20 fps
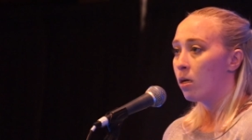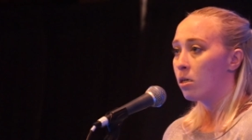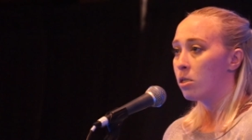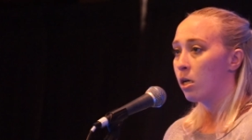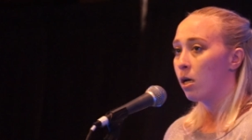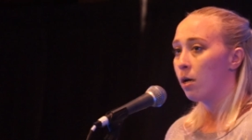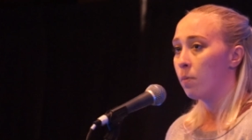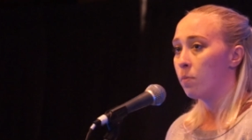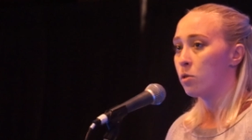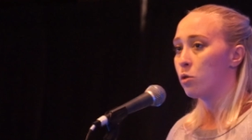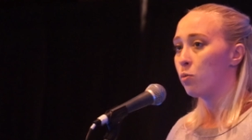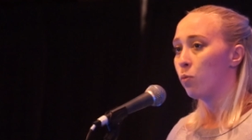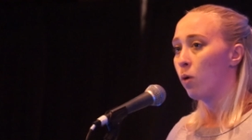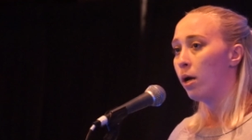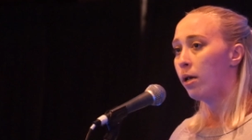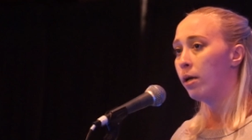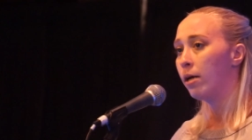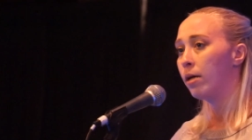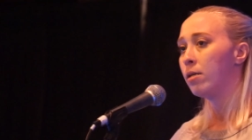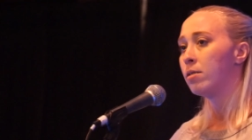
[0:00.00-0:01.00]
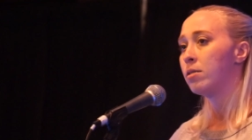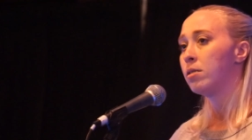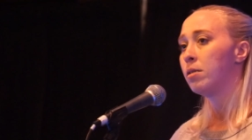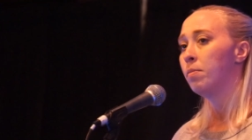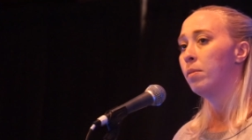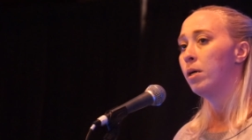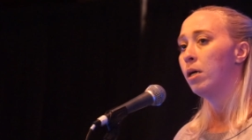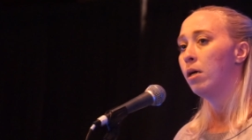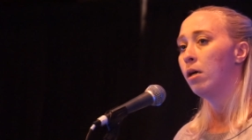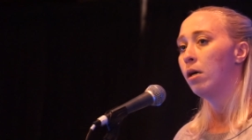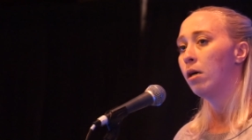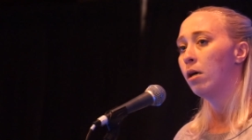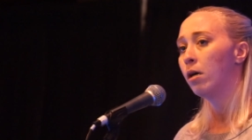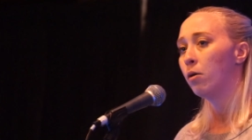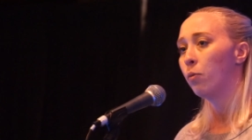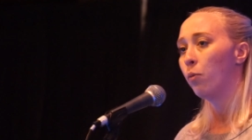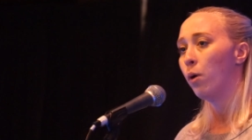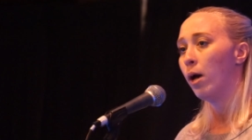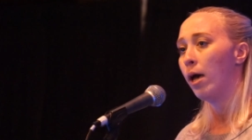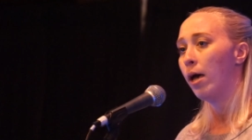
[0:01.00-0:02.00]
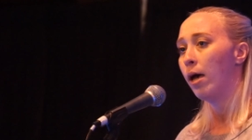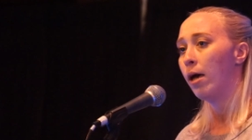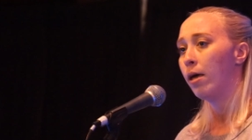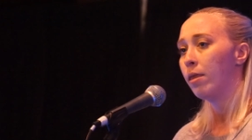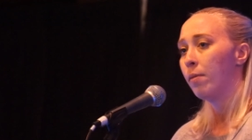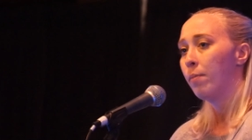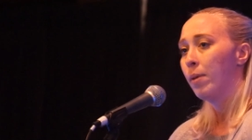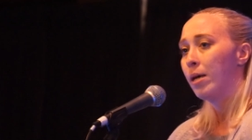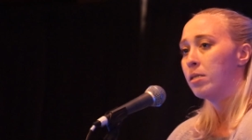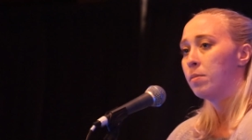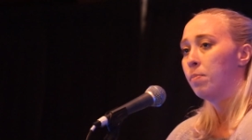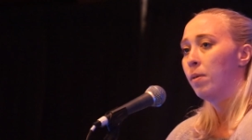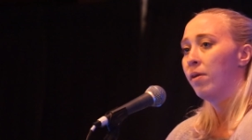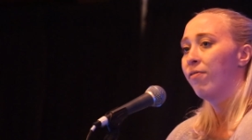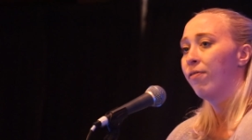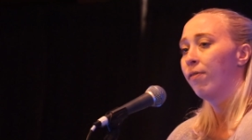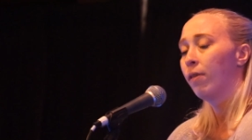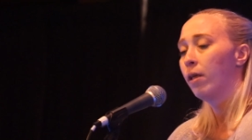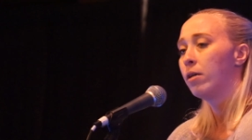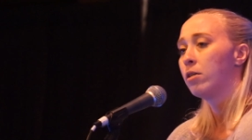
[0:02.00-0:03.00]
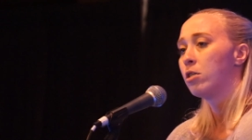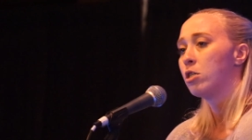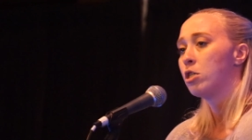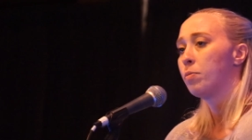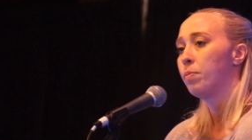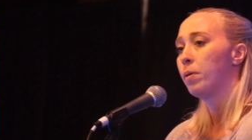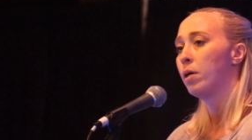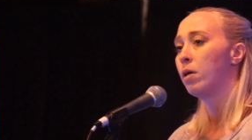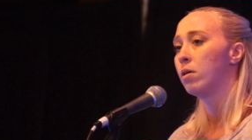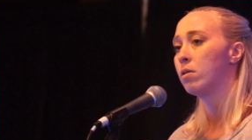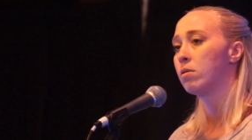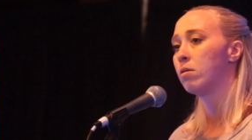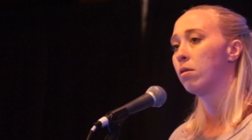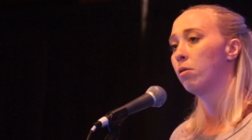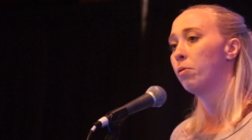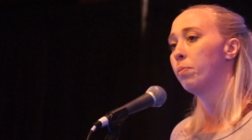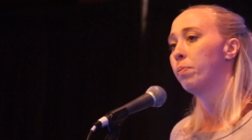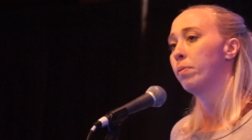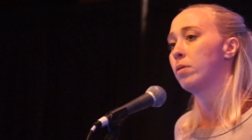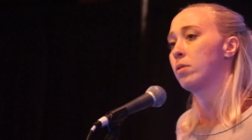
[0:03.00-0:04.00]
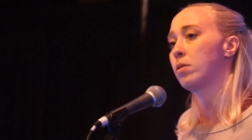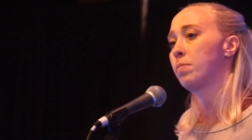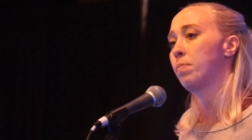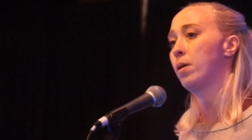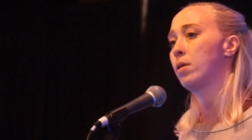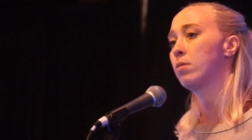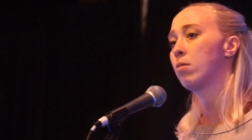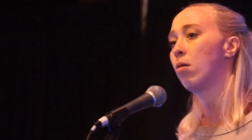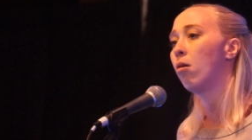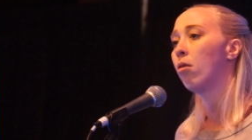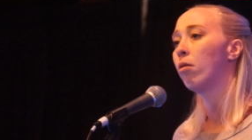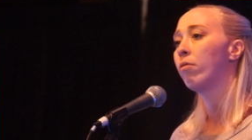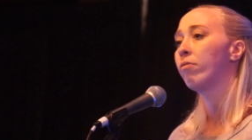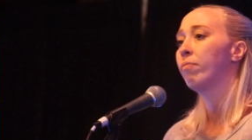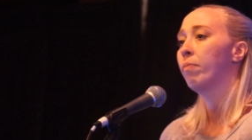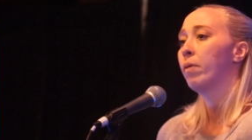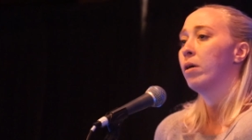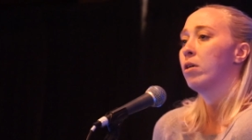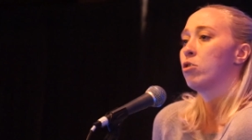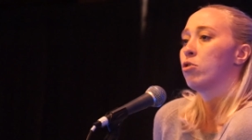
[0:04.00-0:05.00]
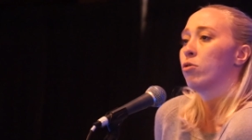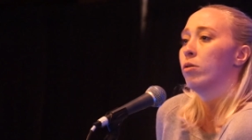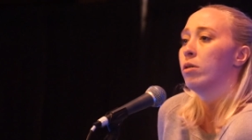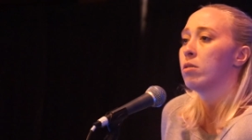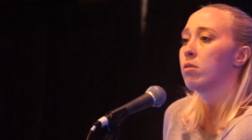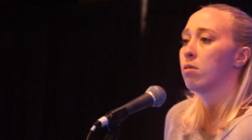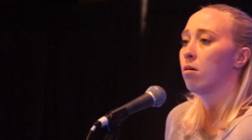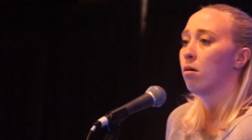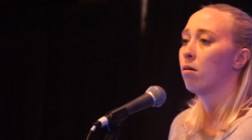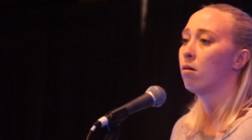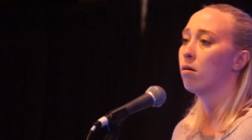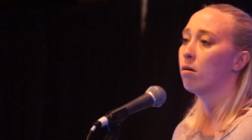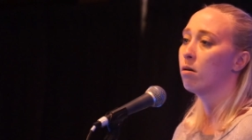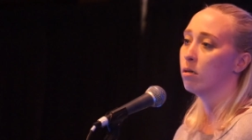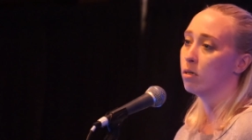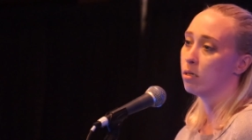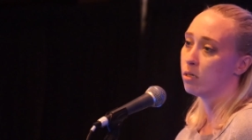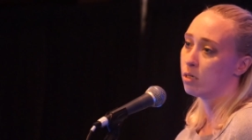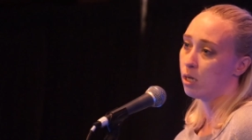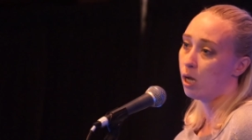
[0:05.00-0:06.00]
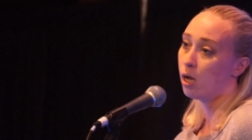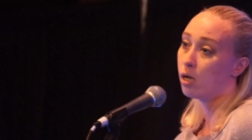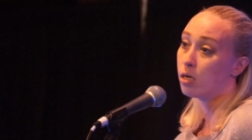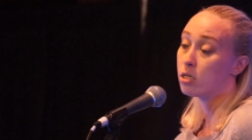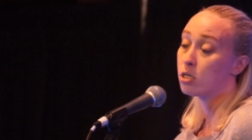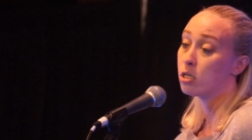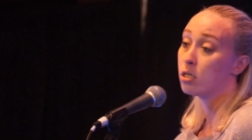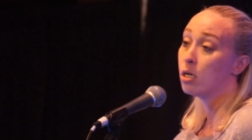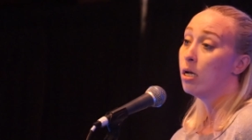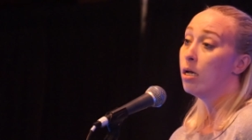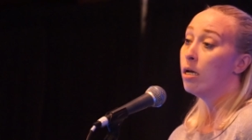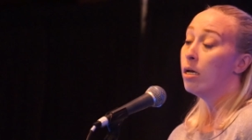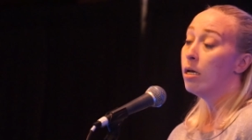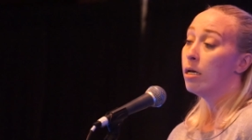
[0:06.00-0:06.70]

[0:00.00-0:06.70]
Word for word: She comes running to me in a way that makes me flinch because lupus makes all of my joints hurt and touch